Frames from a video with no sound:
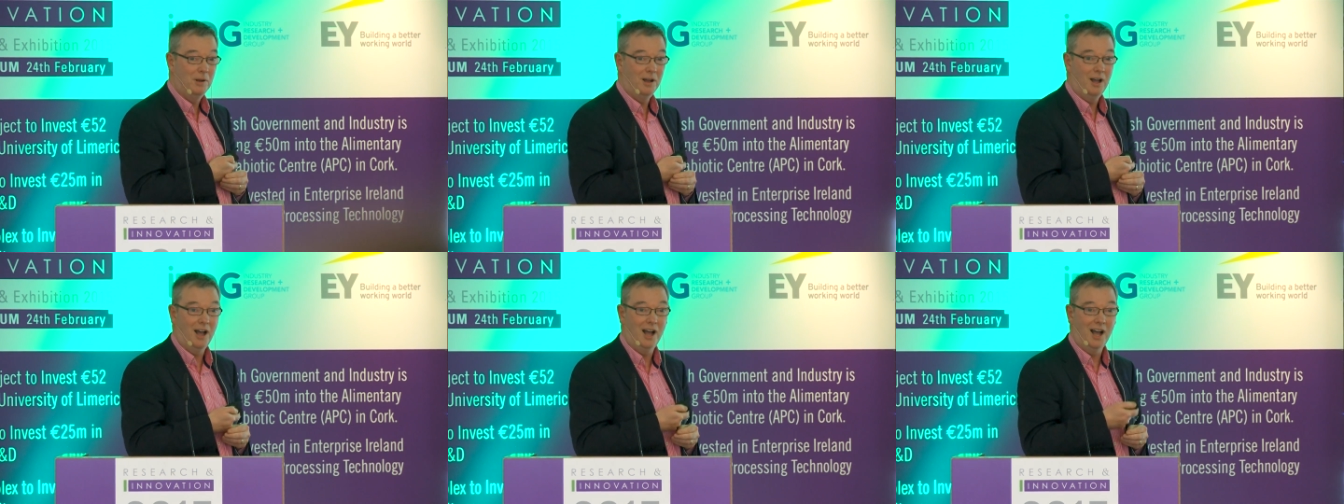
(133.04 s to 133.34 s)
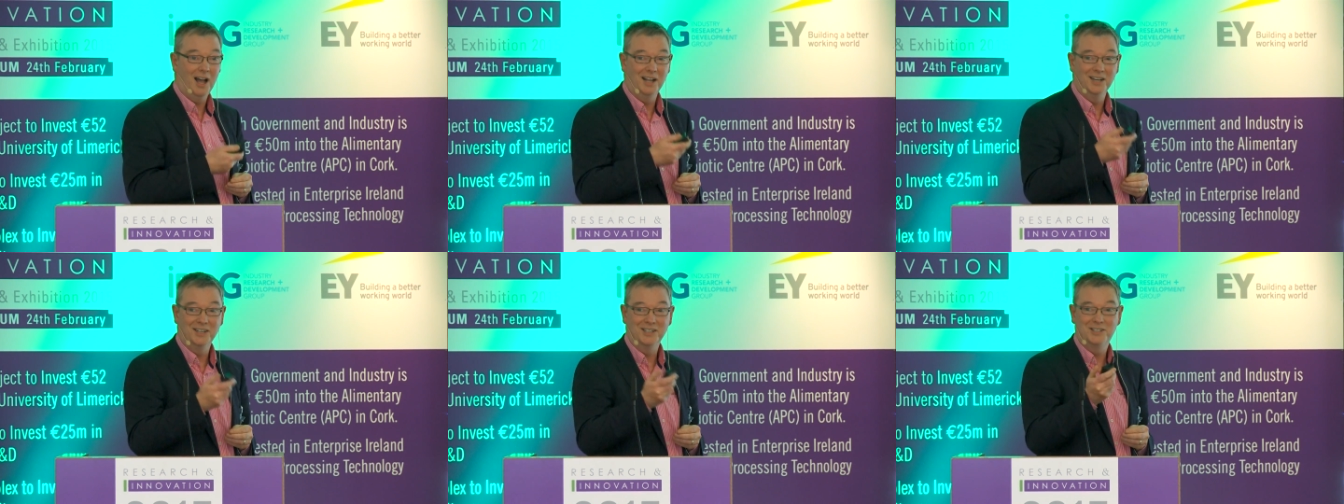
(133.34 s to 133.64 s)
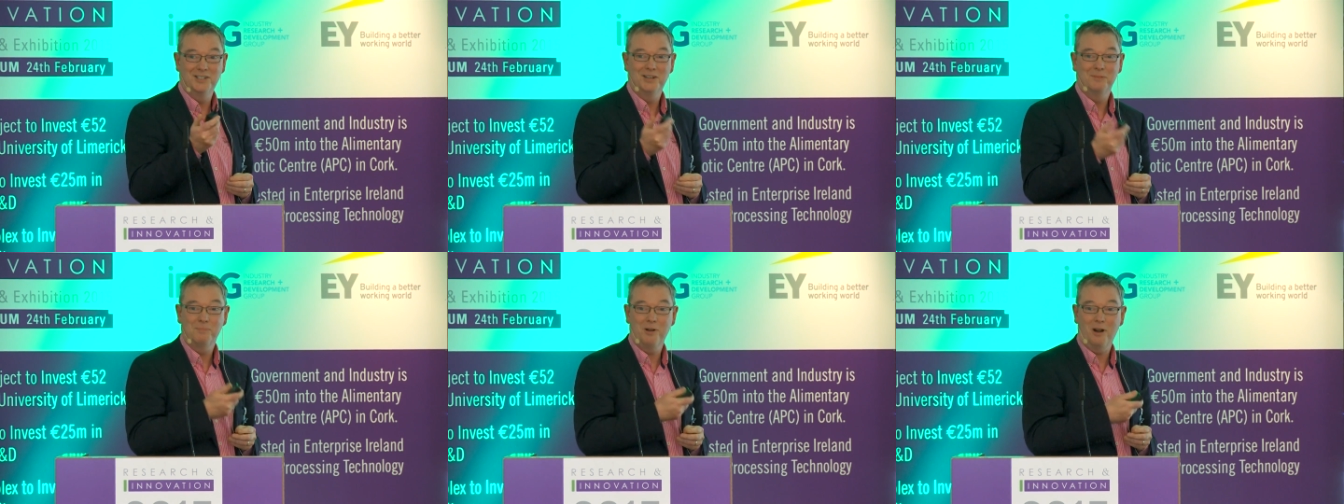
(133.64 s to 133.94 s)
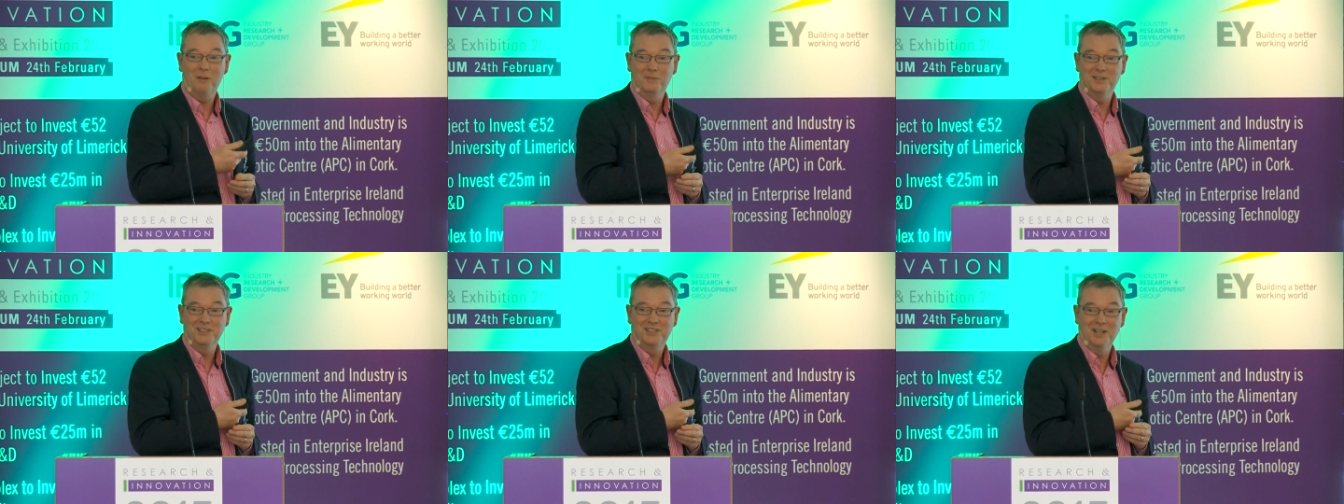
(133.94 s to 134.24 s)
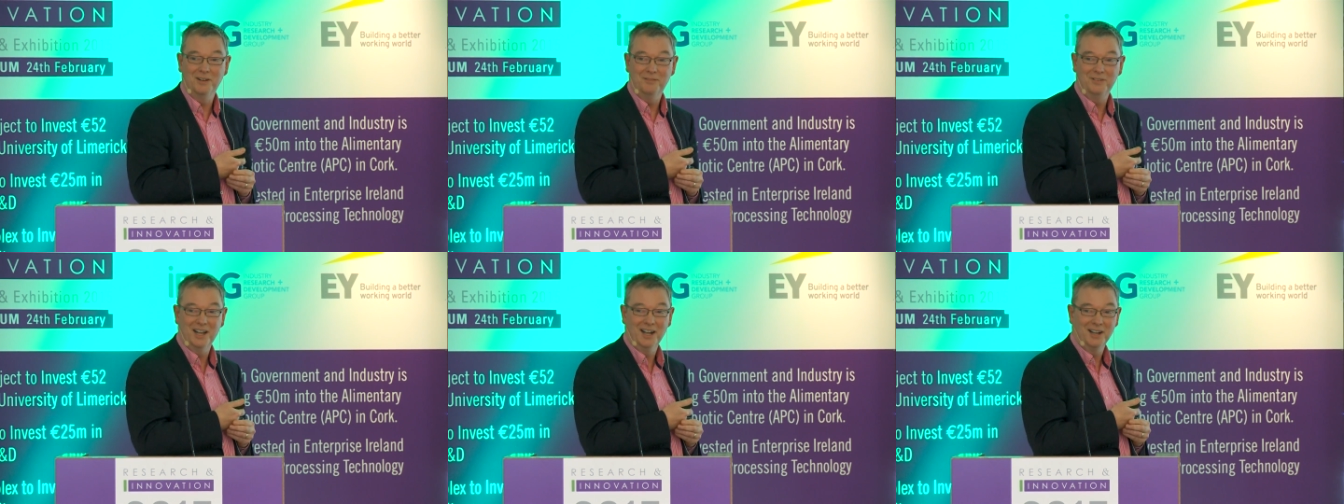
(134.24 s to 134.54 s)
and promise
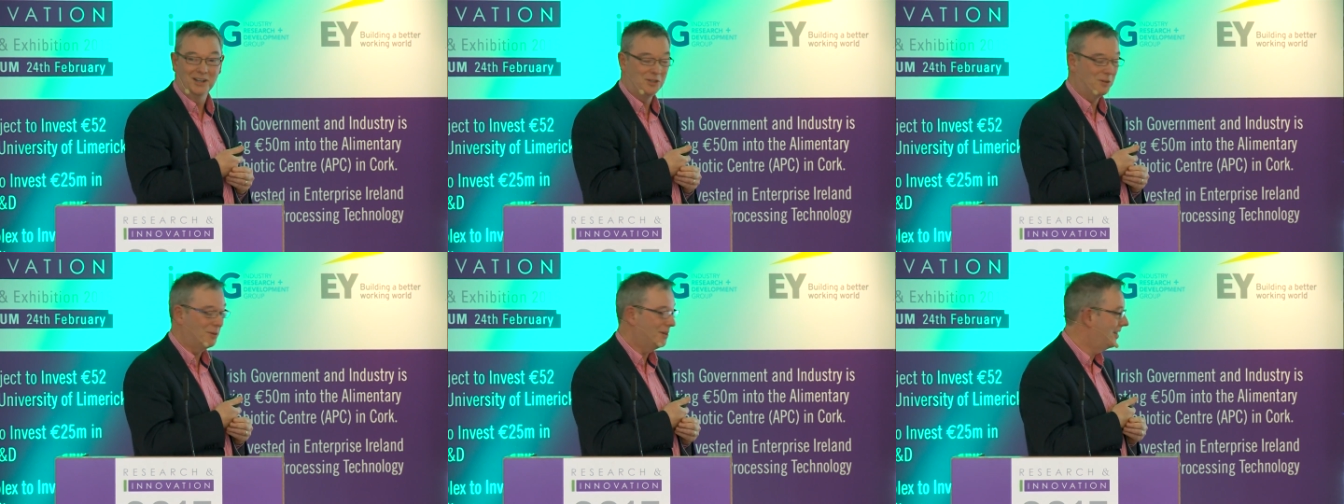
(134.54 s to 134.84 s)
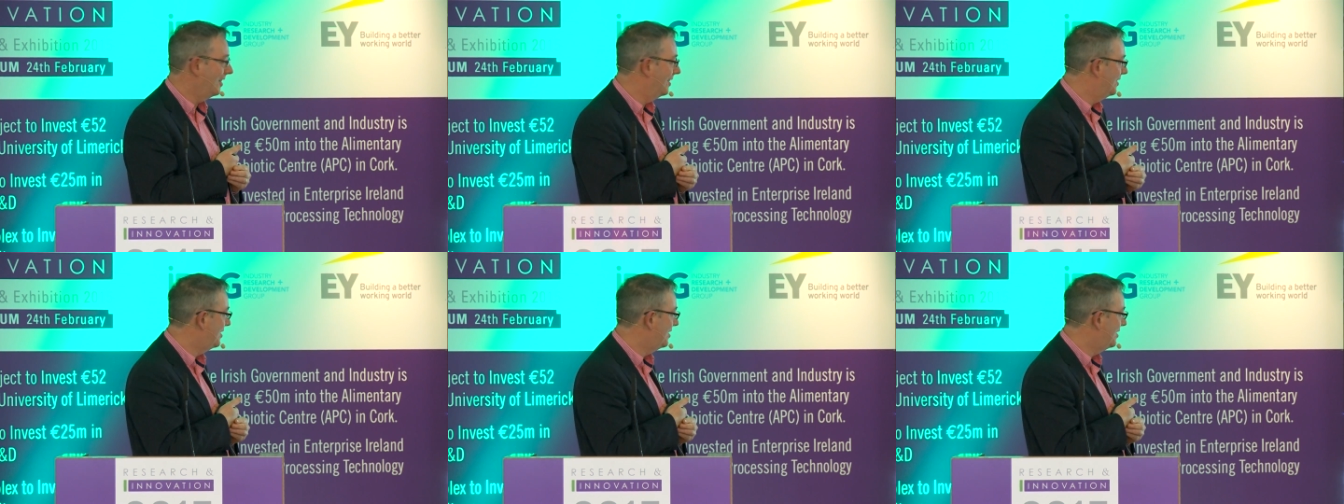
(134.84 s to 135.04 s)
Sylvia I'll do it on